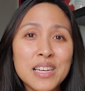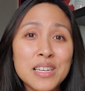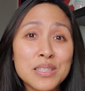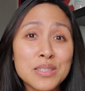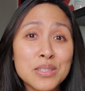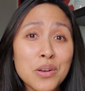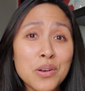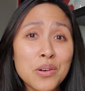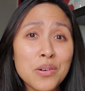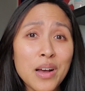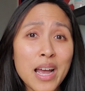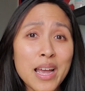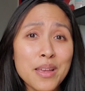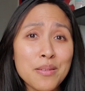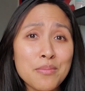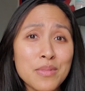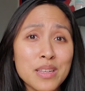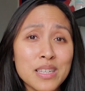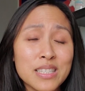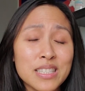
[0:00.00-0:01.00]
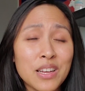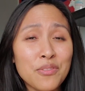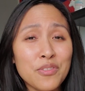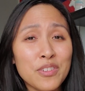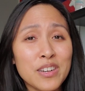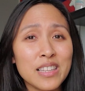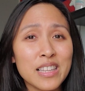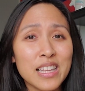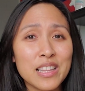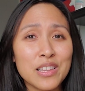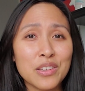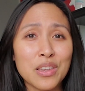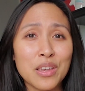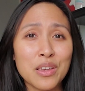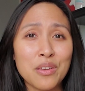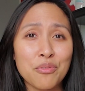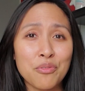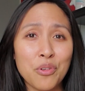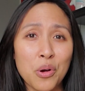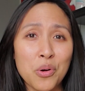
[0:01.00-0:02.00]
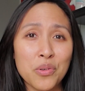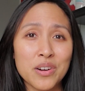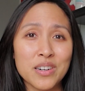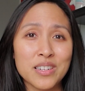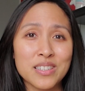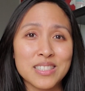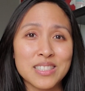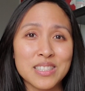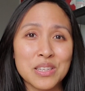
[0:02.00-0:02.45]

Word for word: So I'm definitely looking forward